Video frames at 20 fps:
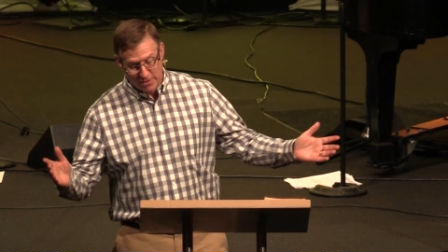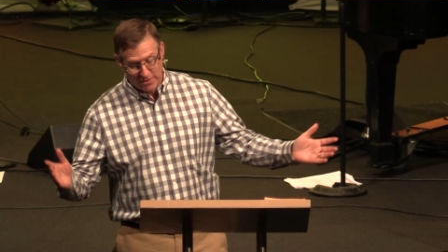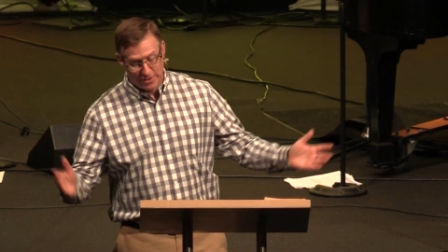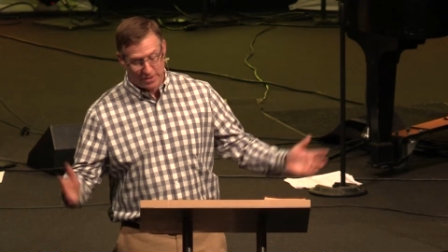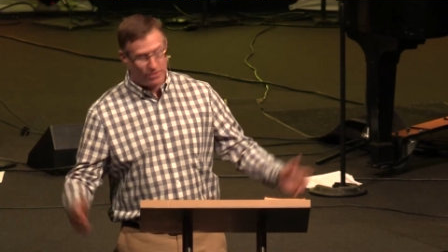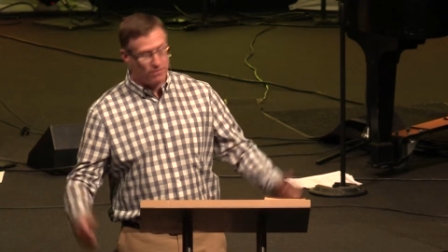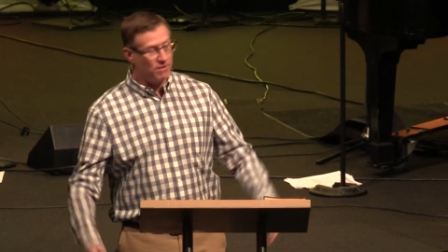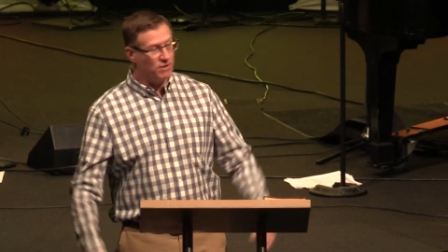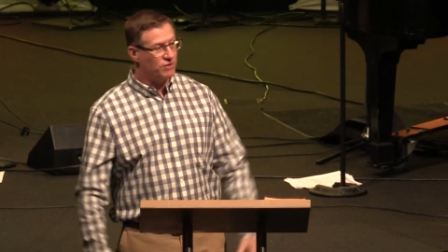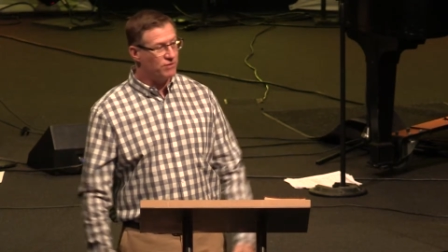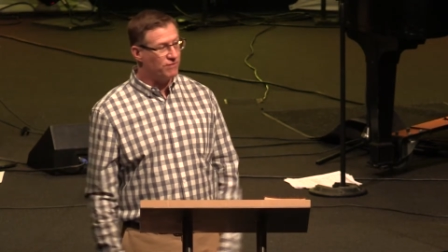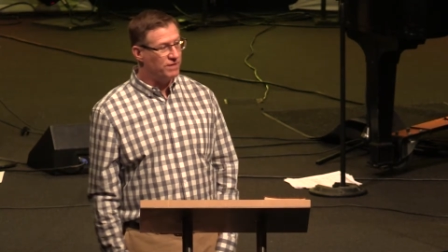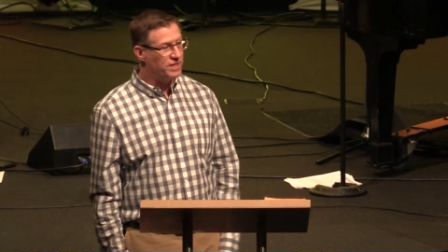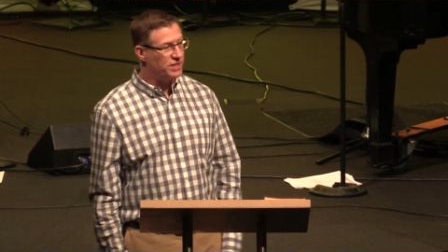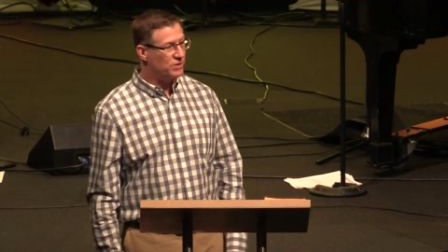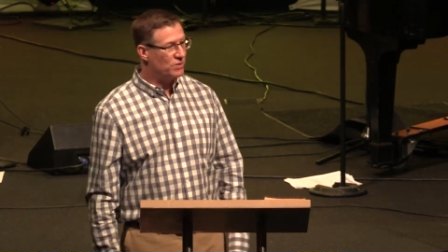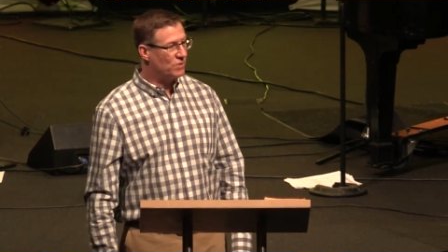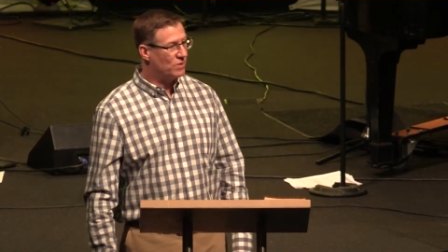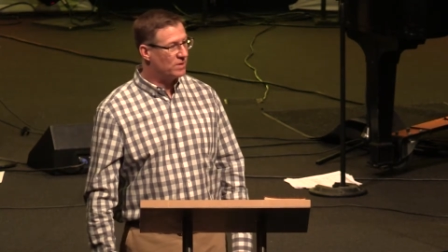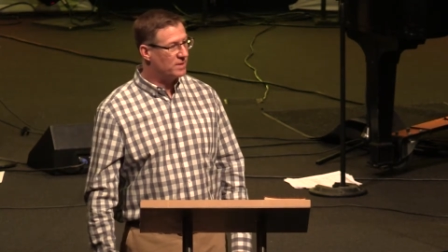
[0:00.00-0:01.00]
to the grocery
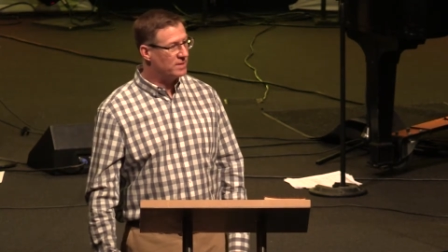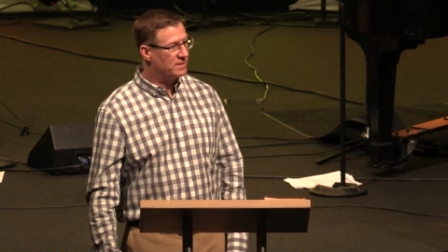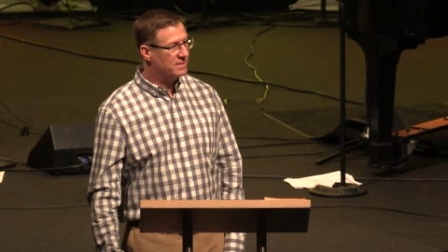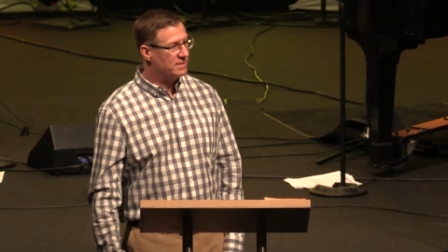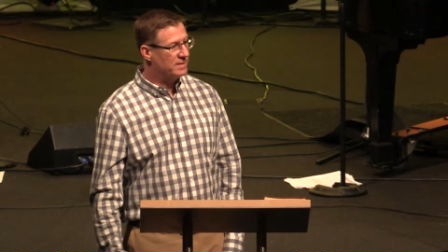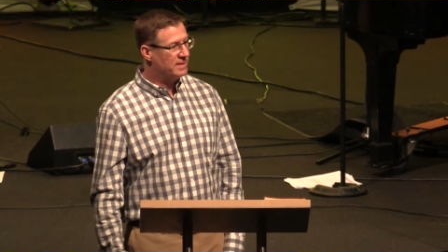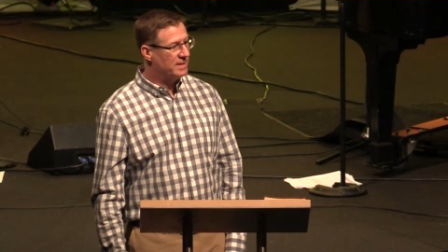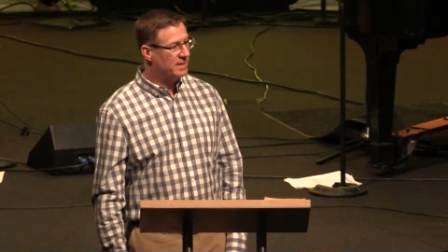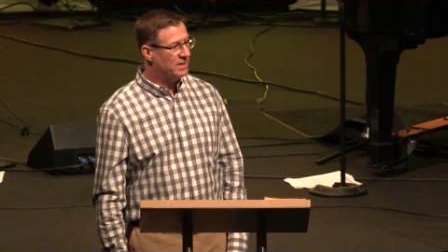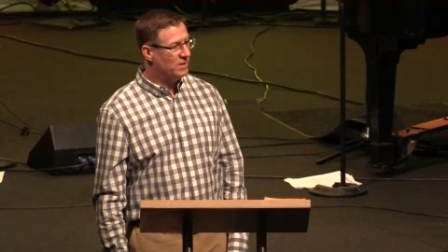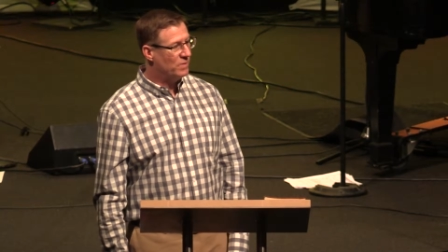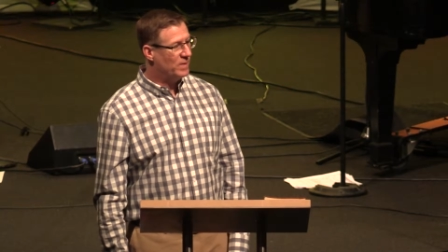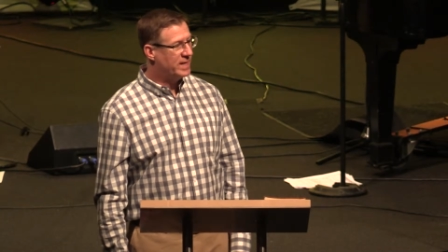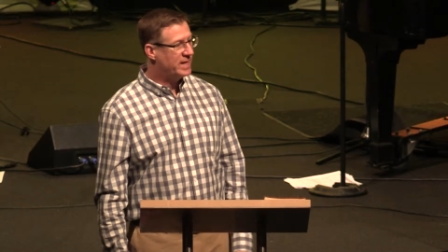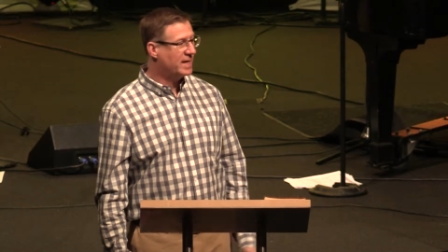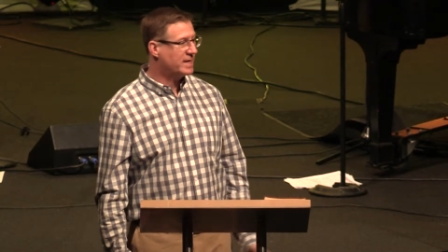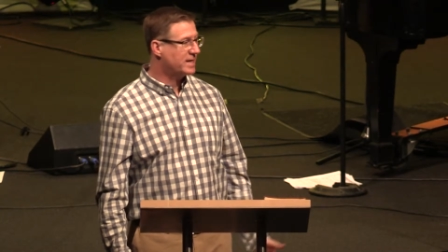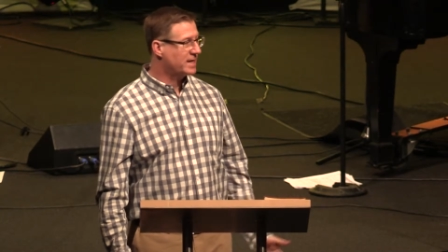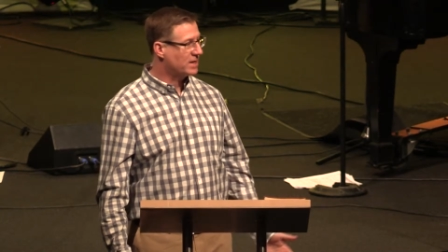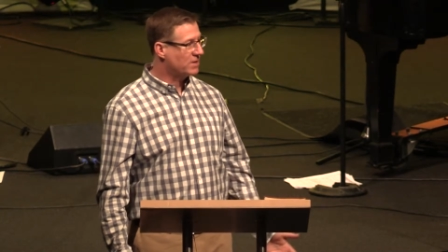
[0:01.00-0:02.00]
store, we
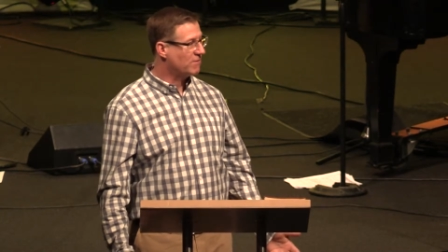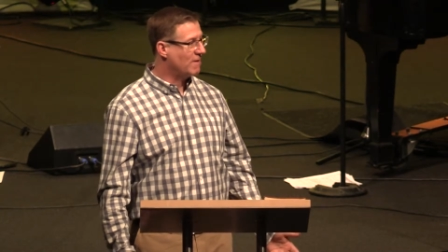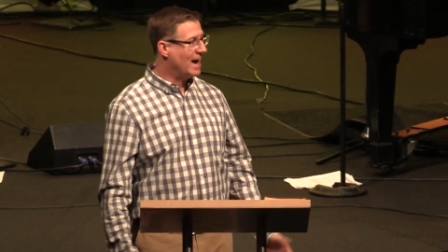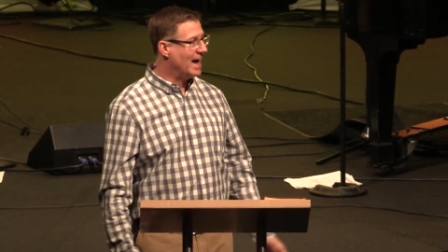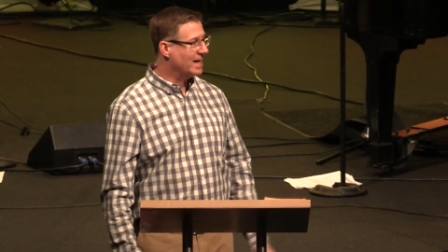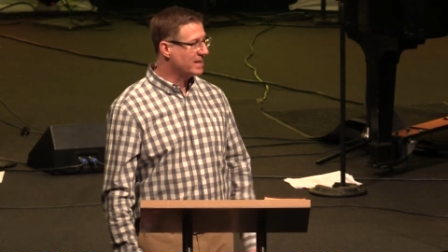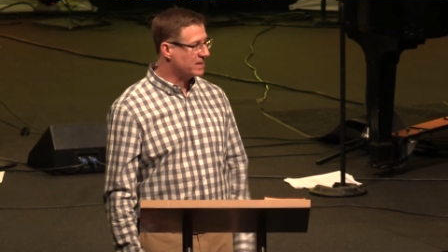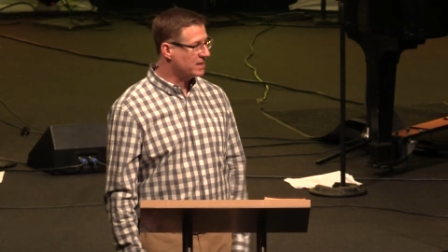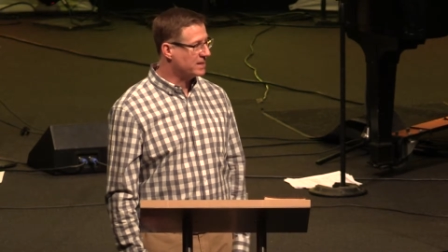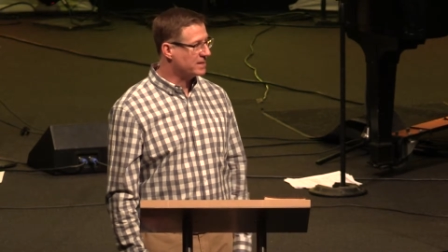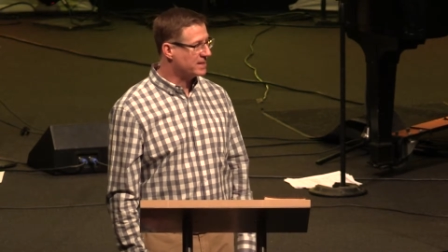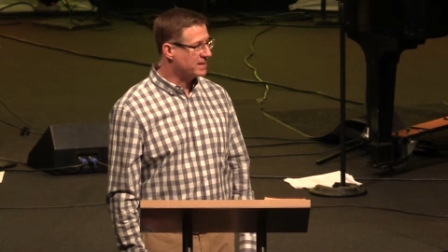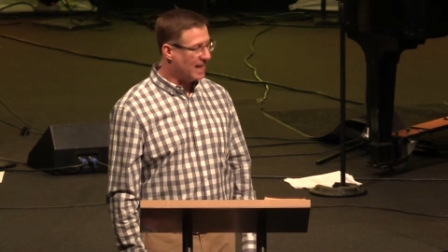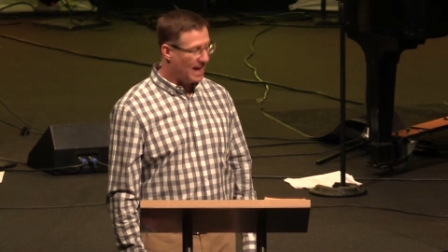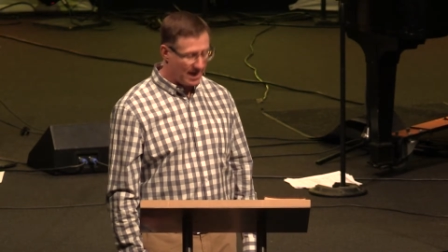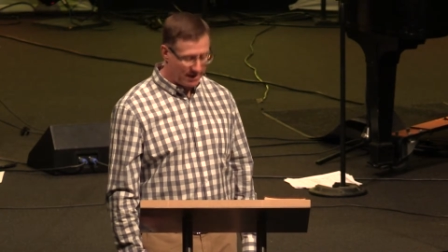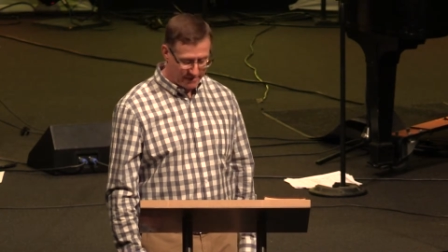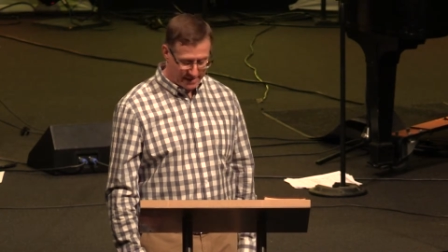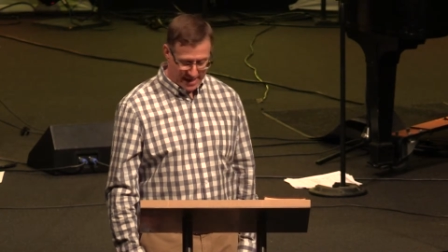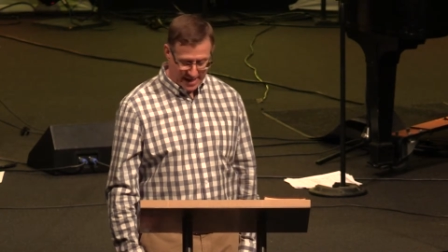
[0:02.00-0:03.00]
cut the grass on
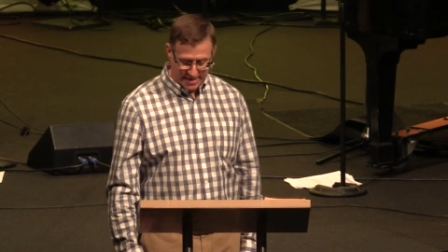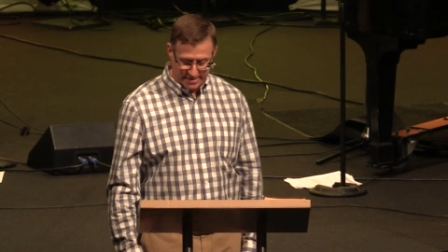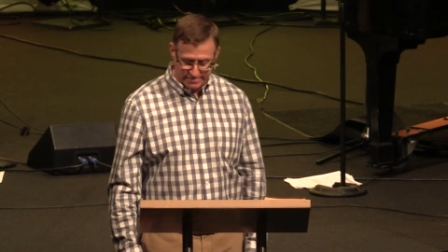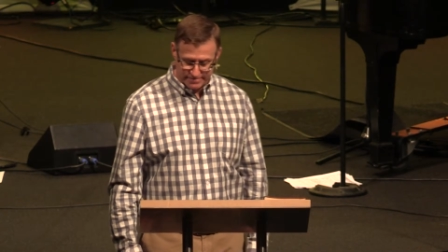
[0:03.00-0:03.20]
Saturday.